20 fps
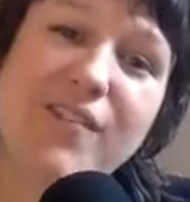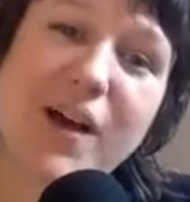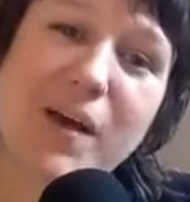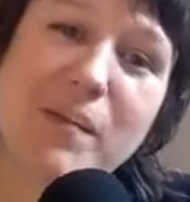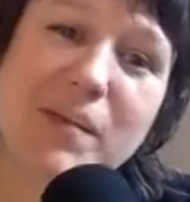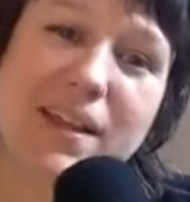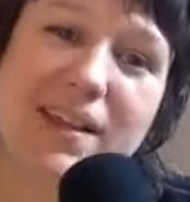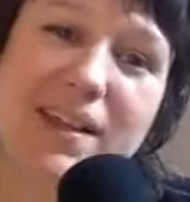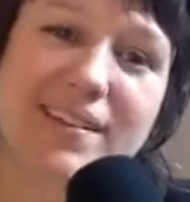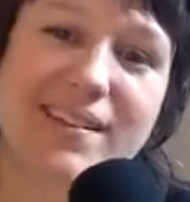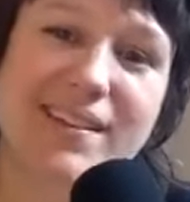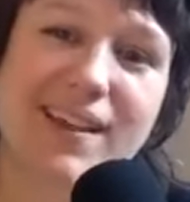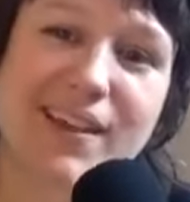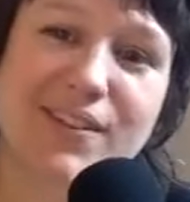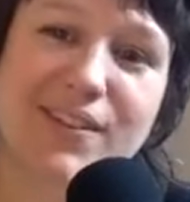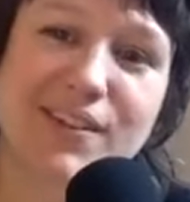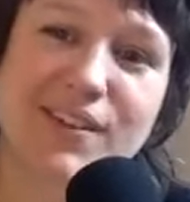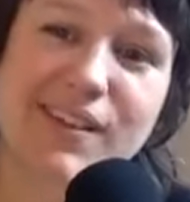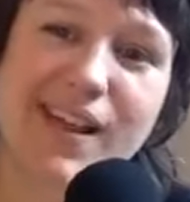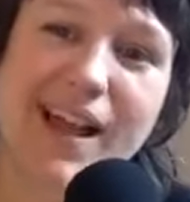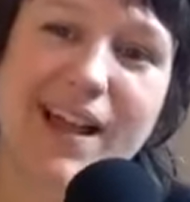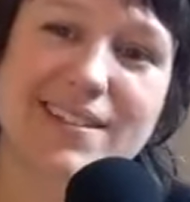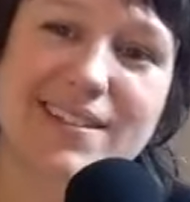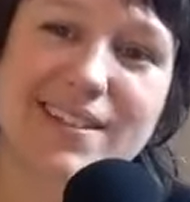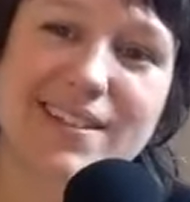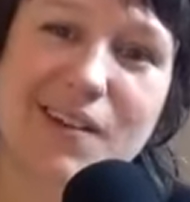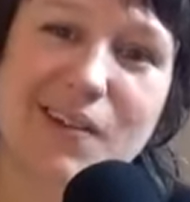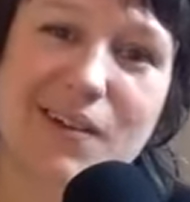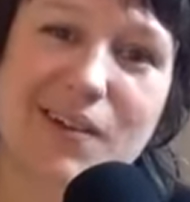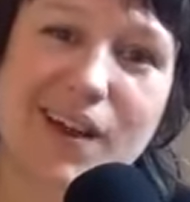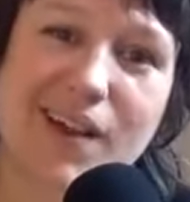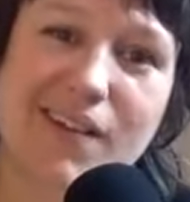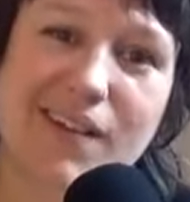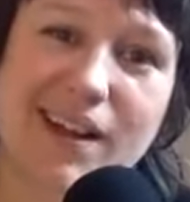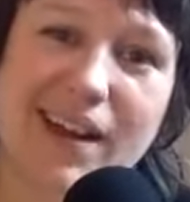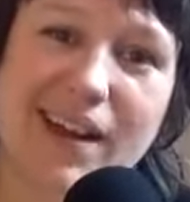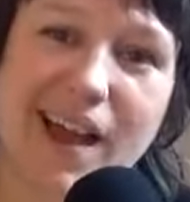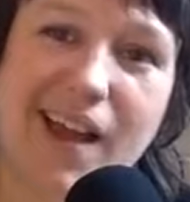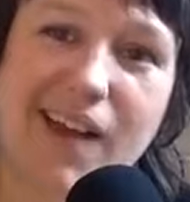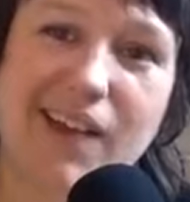I mean, the other classic going on
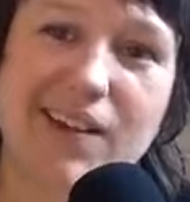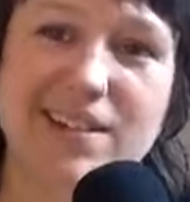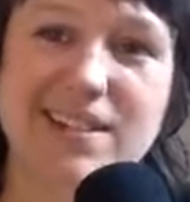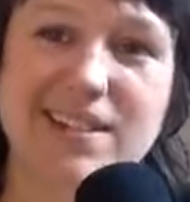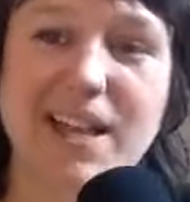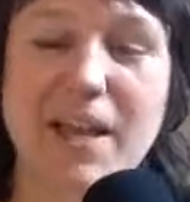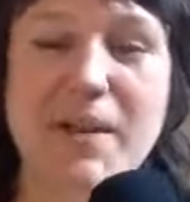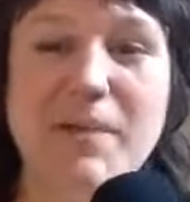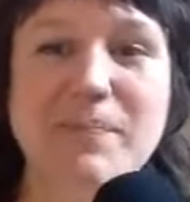right now is